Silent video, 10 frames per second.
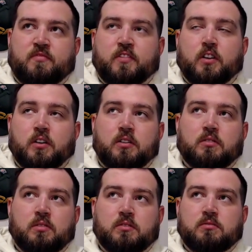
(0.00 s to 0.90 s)
for
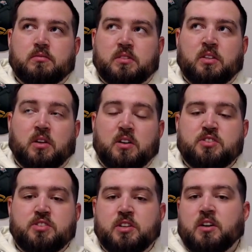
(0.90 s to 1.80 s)
a
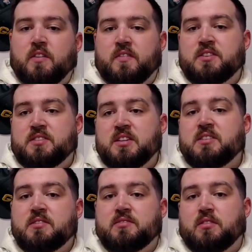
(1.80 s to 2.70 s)
large chunk of this
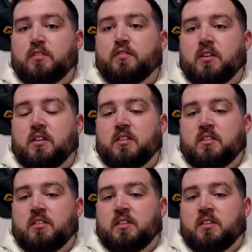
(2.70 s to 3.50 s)
season so far.